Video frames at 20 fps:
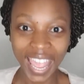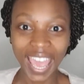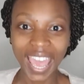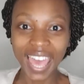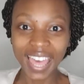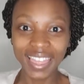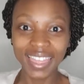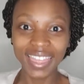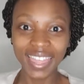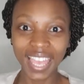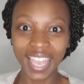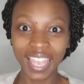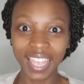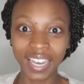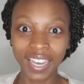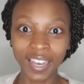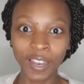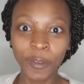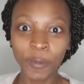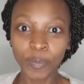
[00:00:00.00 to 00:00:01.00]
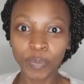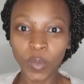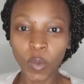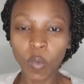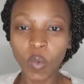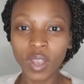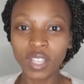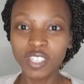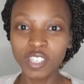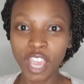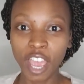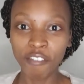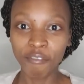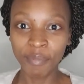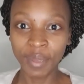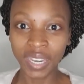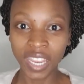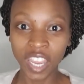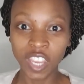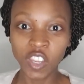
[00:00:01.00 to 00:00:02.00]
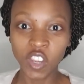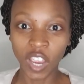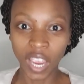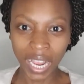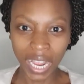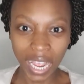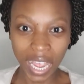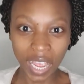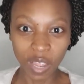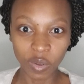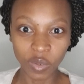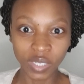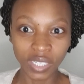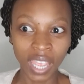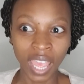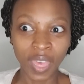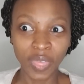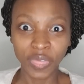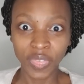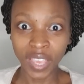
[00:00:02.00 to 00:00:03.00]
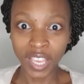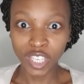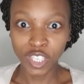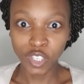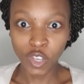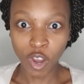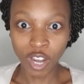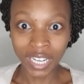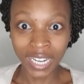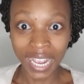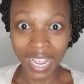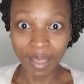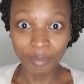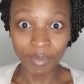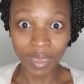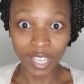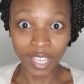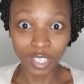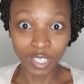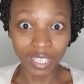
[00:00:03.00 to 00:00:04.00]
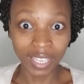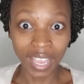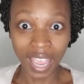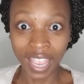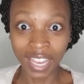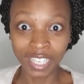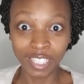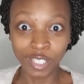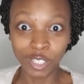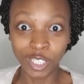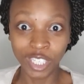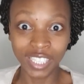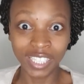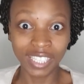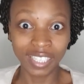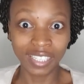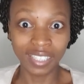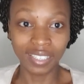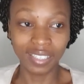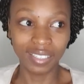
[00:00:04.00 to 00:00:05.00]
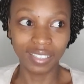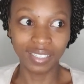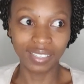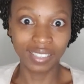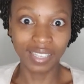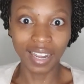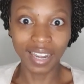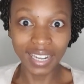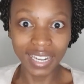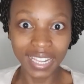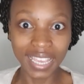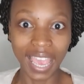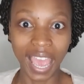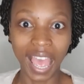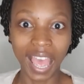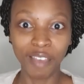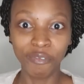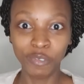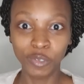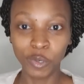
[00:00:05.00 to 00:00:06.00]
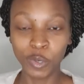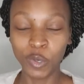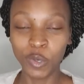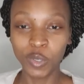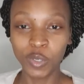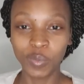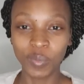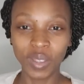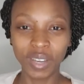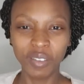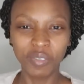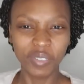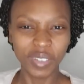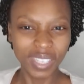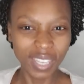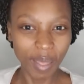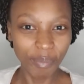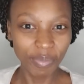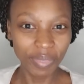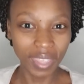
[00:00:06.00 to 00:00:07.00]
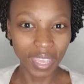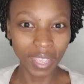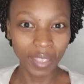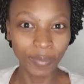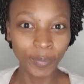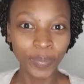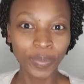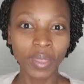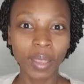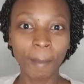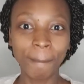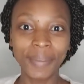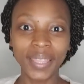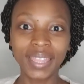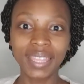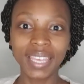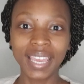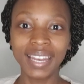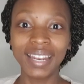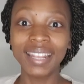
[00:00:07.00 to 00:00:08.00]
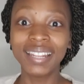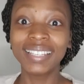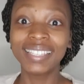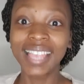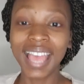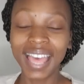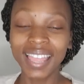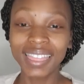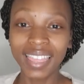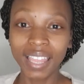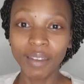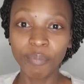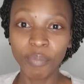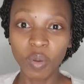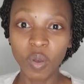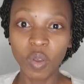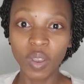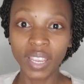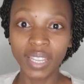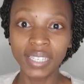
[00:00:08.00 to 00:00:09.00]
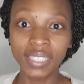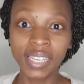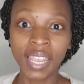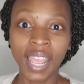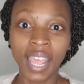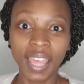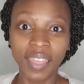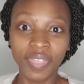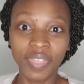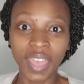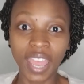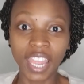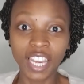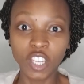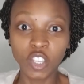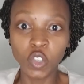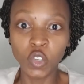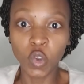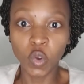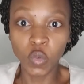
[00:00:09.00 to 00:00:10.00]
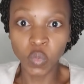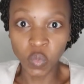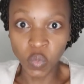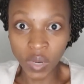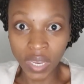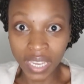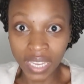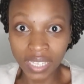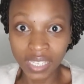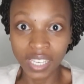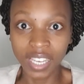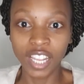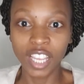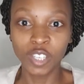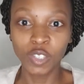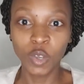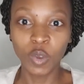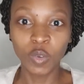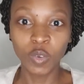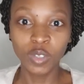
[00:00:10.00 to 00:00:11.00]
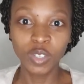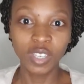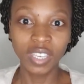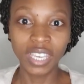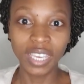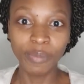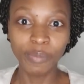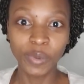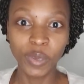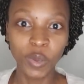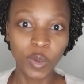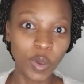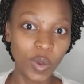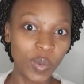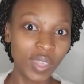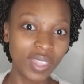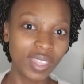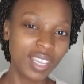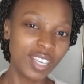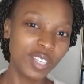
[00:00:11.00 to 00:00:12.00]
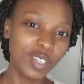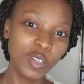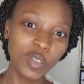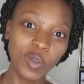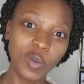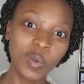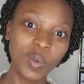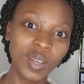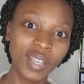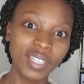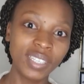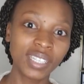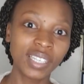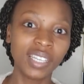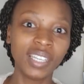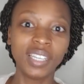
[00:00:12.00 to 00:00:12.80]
And then once you have money in your account, things start coming and you just suddenly have to use money for something. But then it is at that point that your reason is going to keep you going, that, you know what,